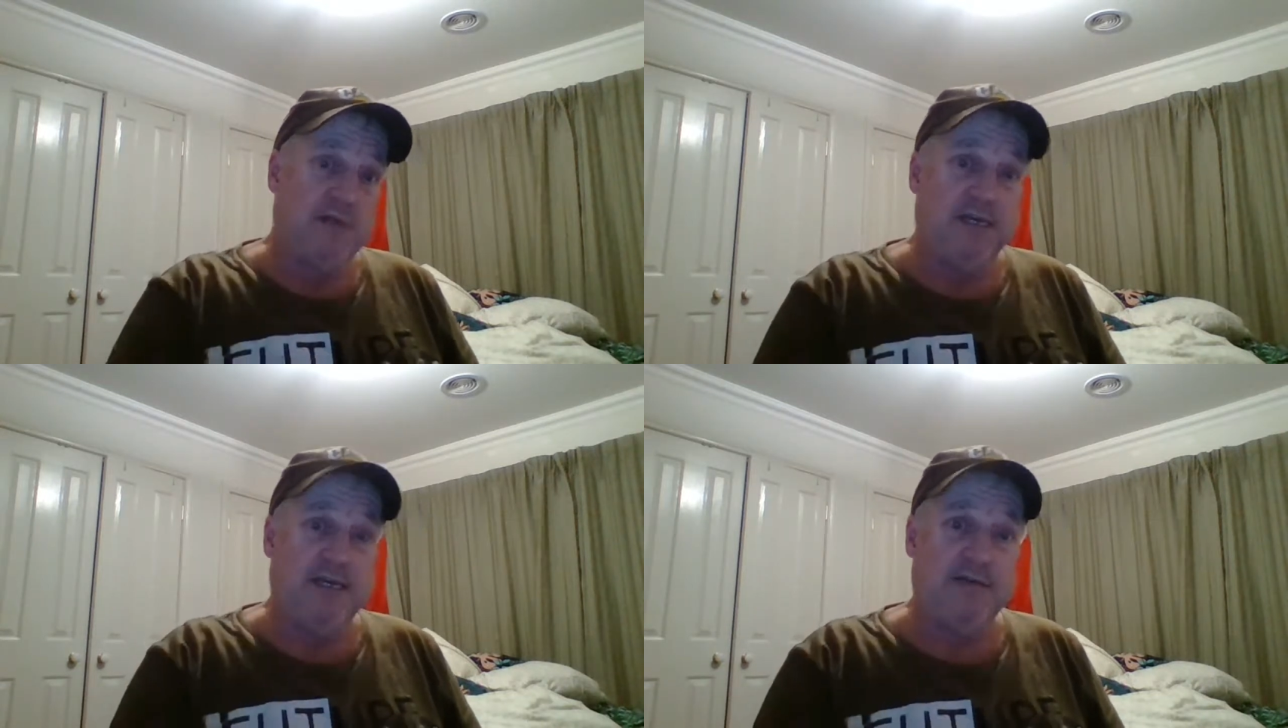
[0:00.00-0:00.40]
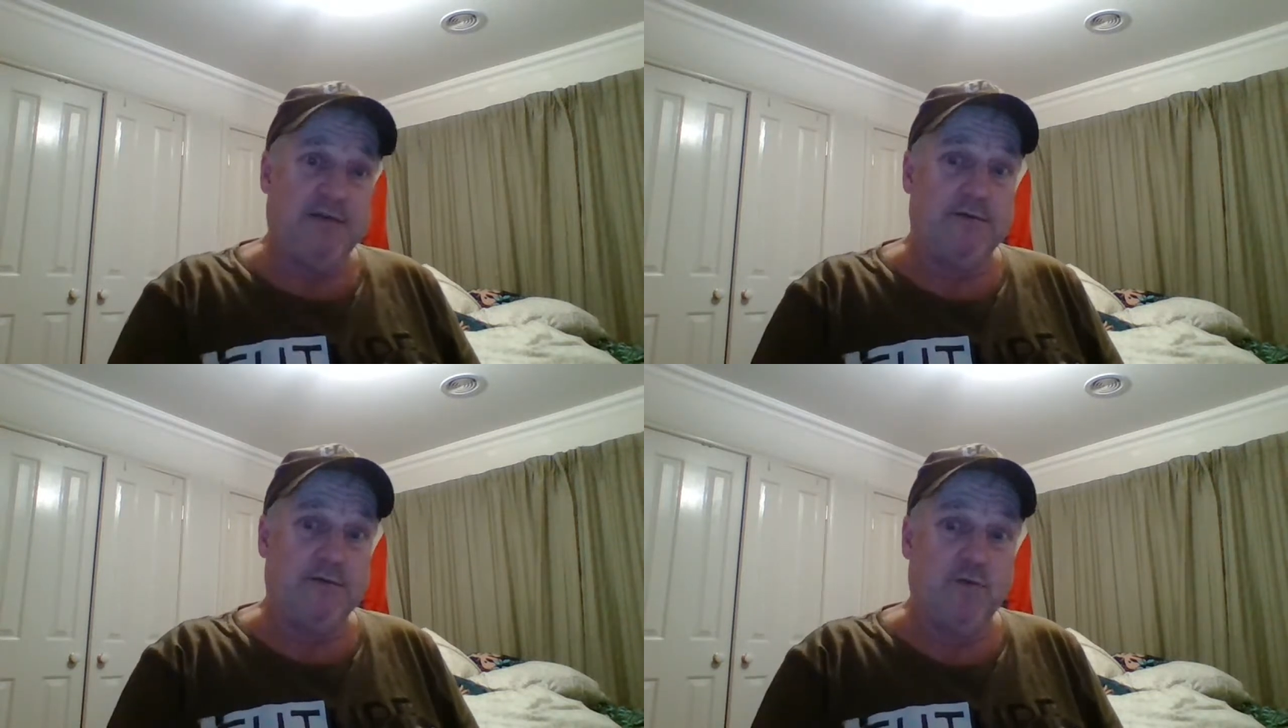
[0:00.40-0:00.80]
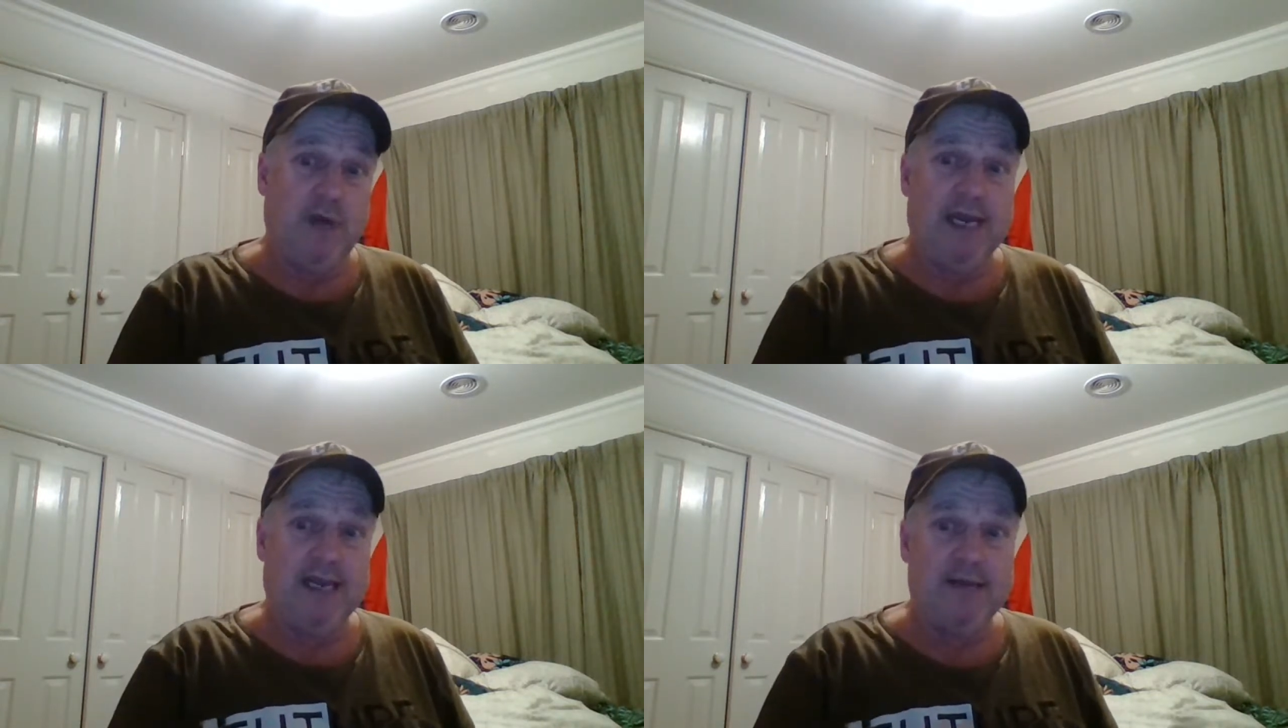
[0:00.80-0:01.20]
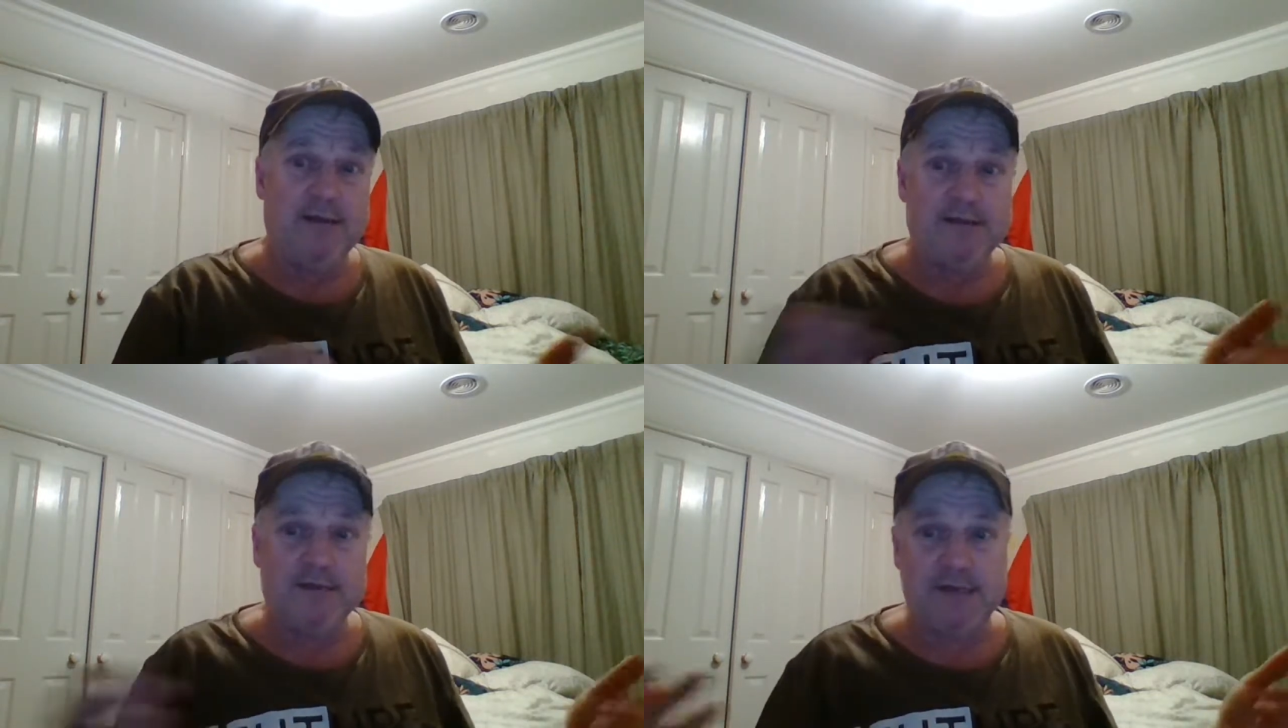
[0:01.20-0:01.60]
out of whack.
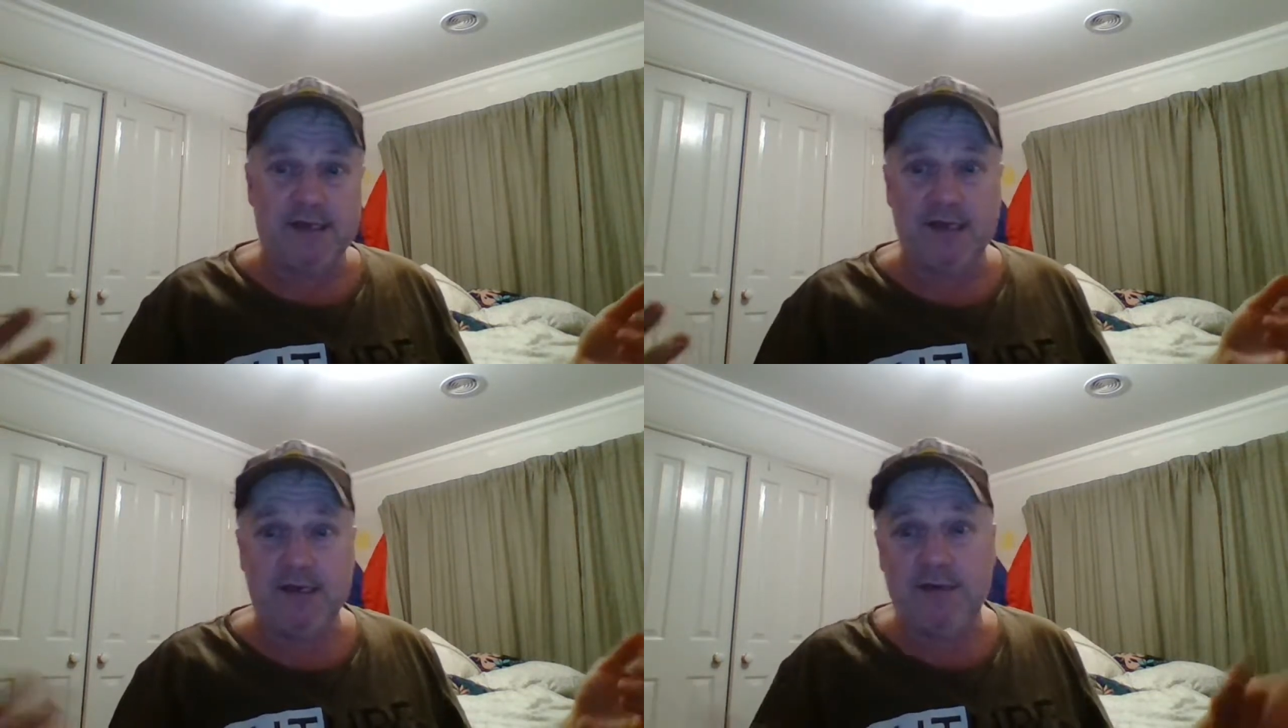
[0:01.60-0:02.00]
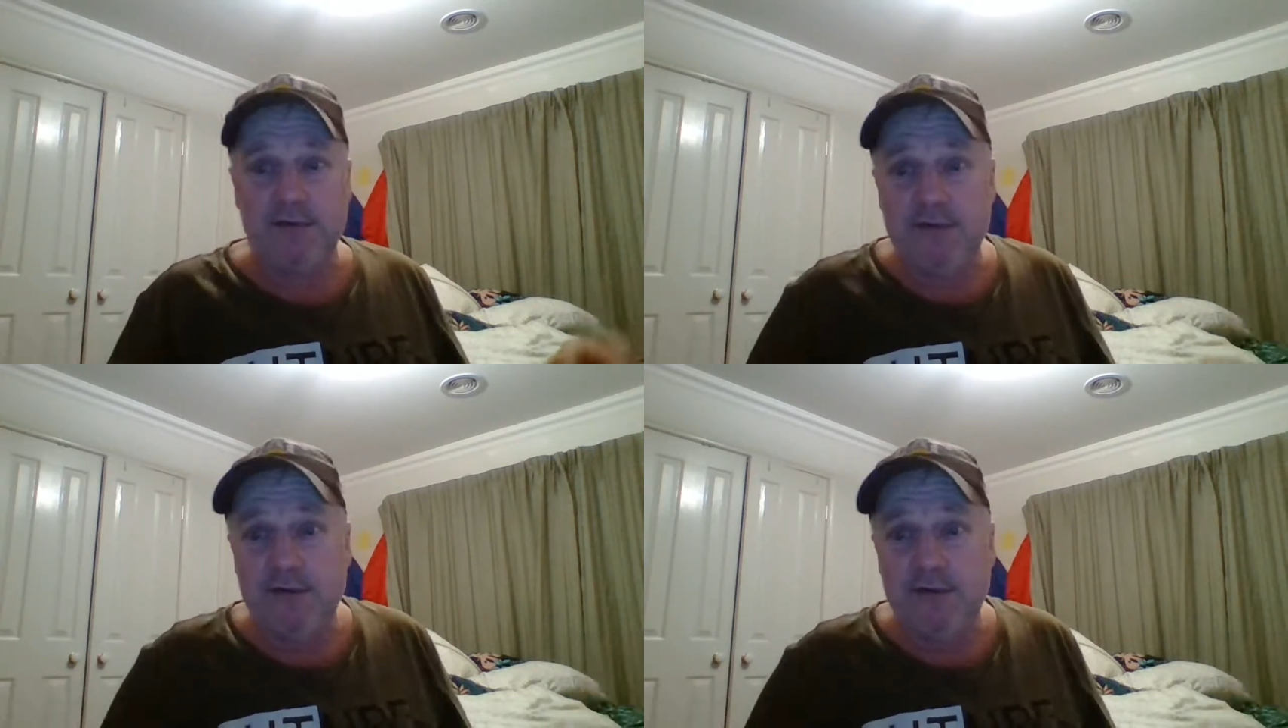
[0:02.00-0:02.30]
So,